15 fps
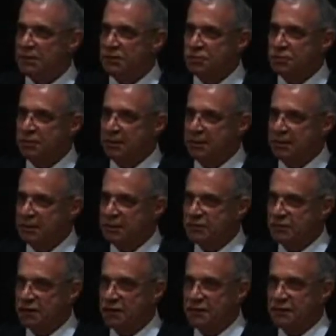
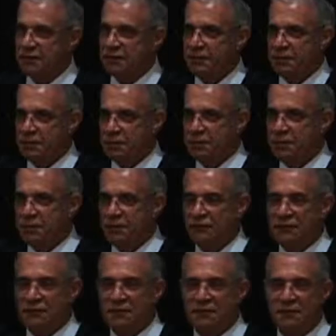tremendous honor that you
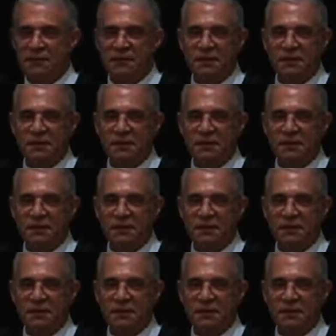give me.